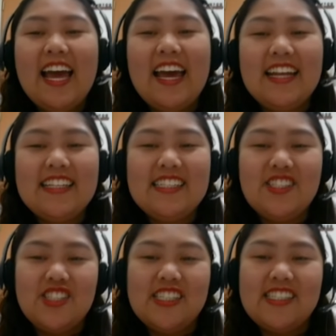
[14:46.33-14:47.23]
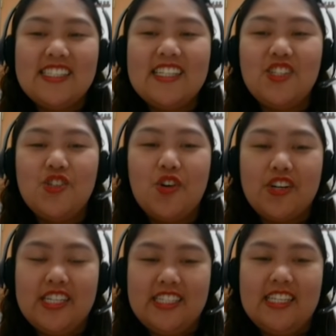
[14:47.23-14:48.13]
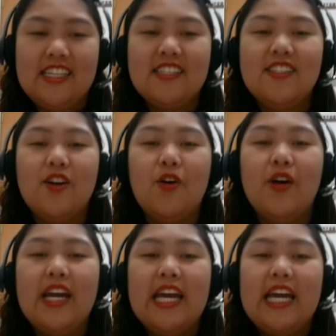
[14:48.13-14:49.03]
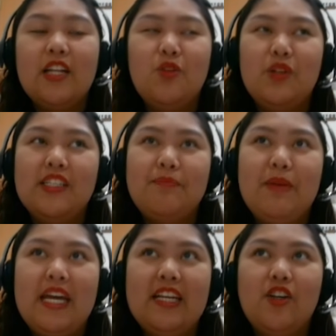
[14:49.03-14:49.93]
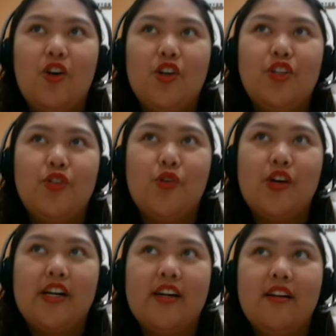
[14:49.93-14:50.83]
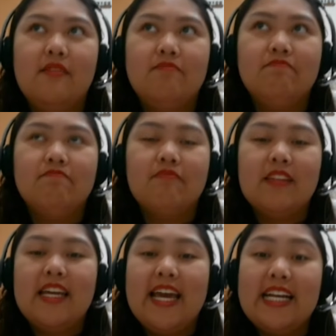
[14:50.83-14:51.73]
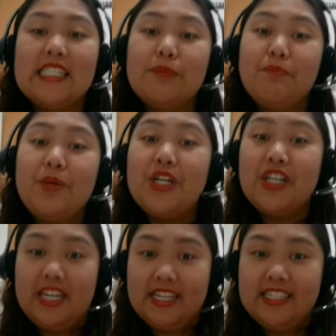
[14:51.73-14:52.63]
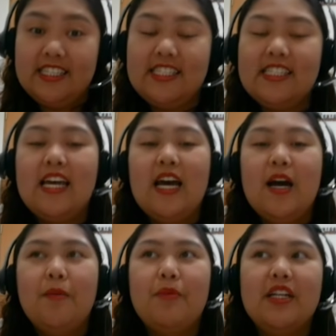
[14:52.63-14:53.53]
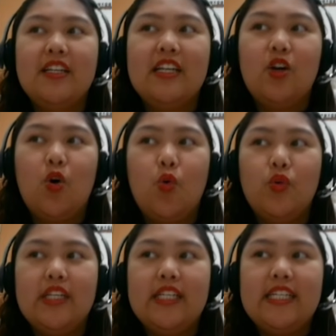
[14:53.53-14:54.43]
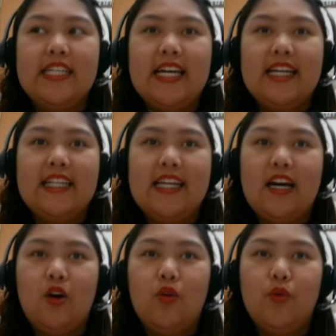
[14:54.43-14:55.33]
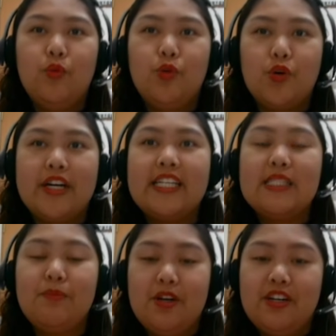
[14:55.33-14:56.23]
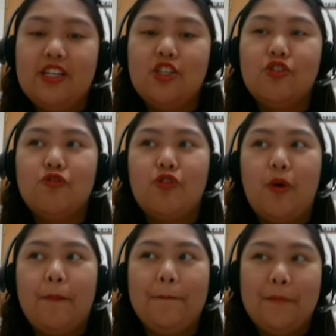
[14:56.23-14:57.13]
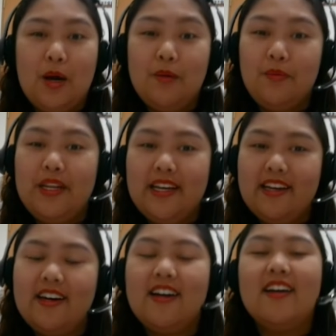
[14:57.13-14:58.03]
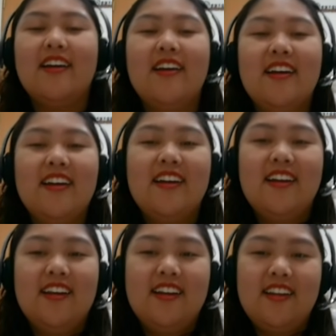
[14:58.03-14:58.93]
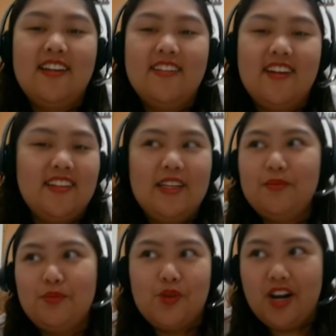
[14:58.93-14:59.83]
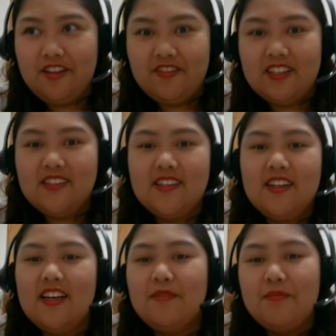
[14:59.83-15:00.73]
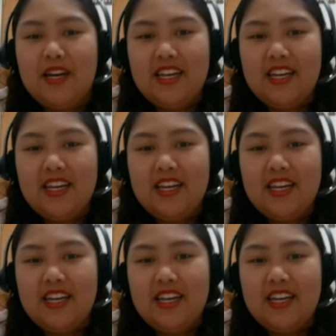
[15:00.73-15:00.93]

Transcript: and teaching seniority. So it will depend on your experience, but they only allow your experience from public, not in privates. And in my